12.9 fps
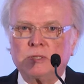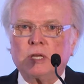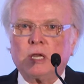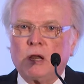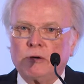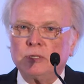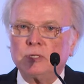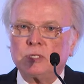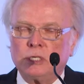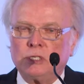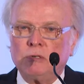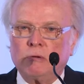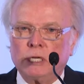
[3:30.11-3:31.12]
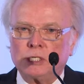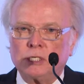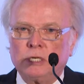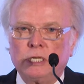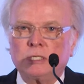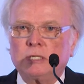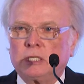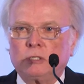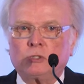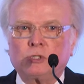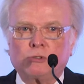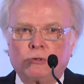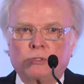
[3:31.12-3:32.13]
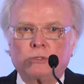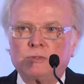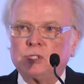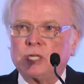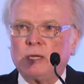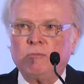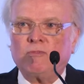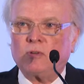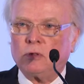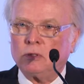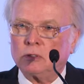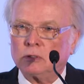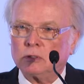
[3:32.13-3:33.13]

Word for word: "The current situation is little short of shameful."